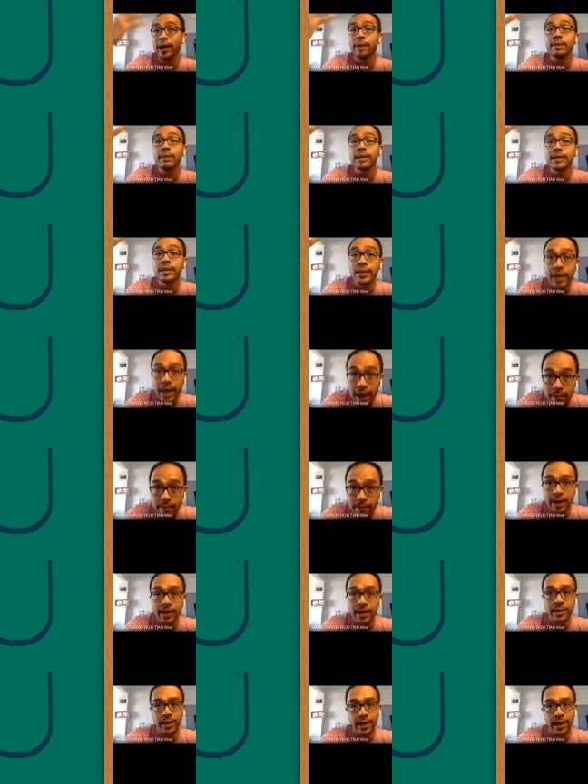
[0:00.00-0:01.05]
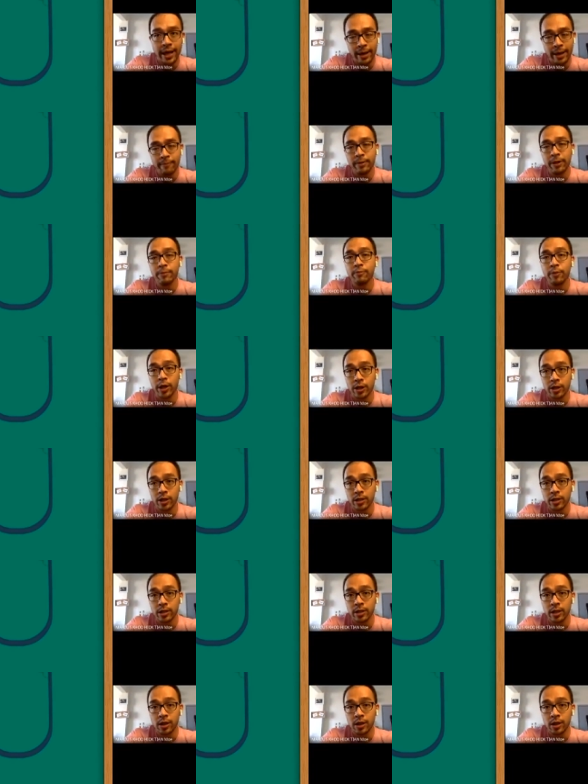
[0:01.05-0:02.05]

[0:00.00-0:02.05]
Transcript: the same as the airplane pressure,